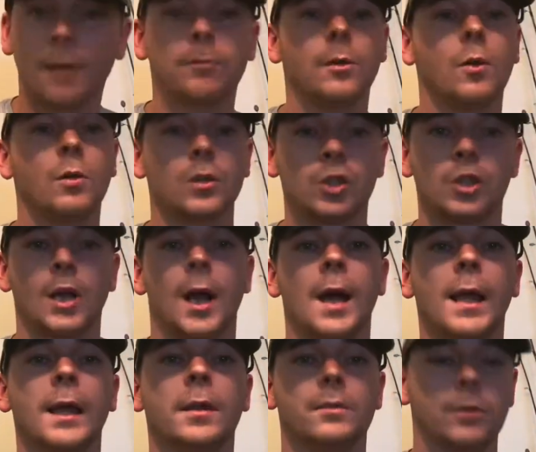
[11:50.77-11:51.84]
I've caught
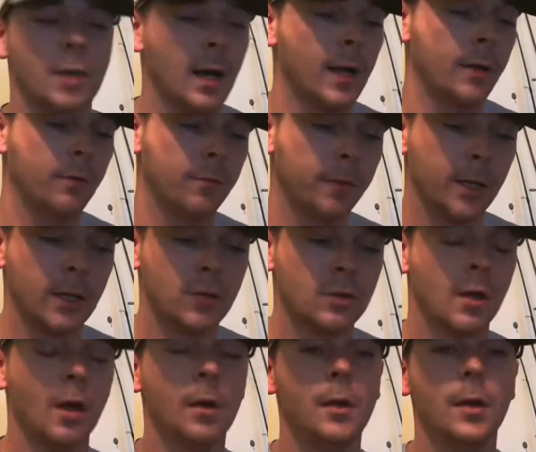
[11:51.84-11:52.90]
giant, giant fish
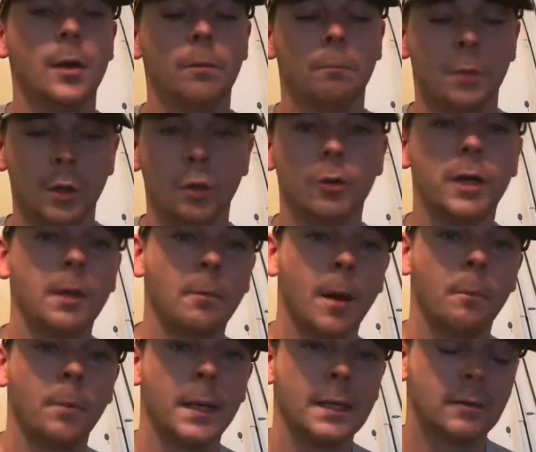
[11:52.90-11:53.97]
ballooning
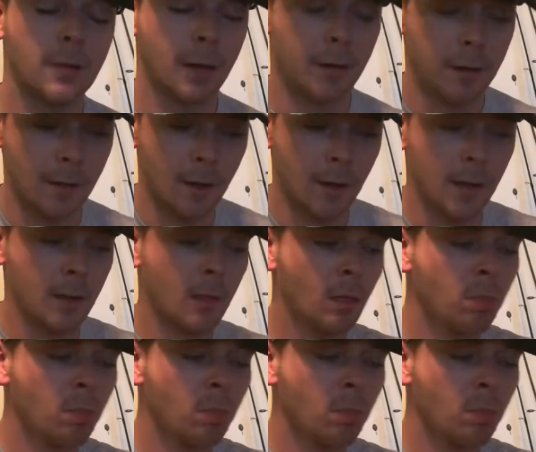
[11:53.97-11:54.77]
my baits out at night.